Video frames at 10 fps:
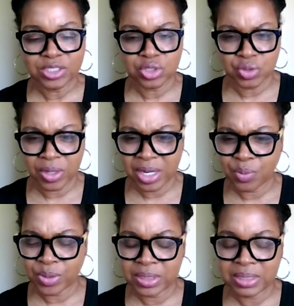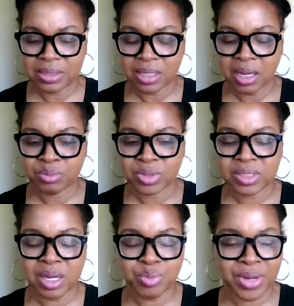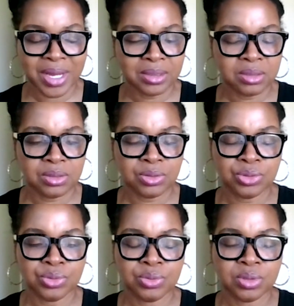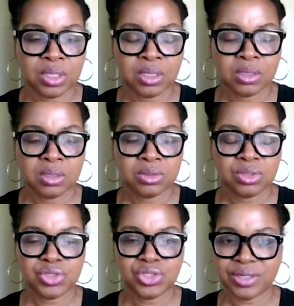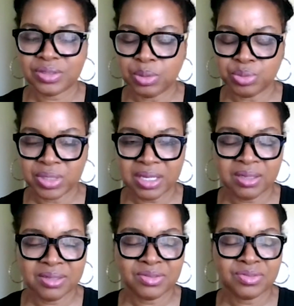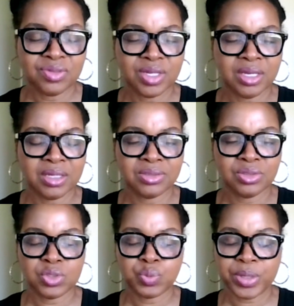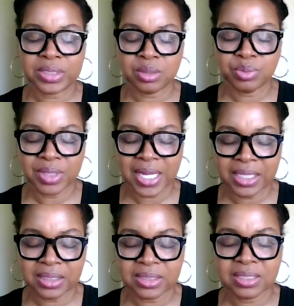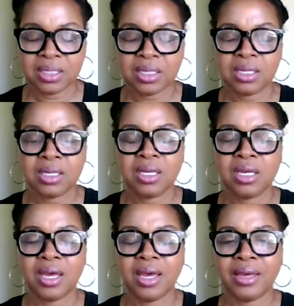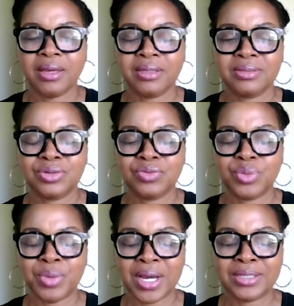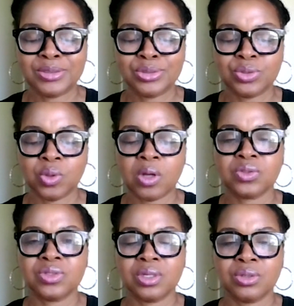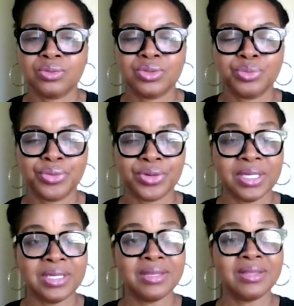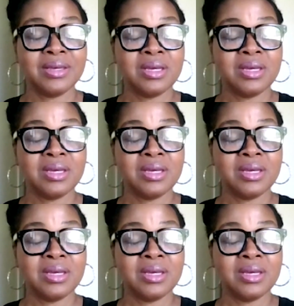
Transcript: I just thought I would um, stop by to, to share some love and to spread some light and to remind you also to breathe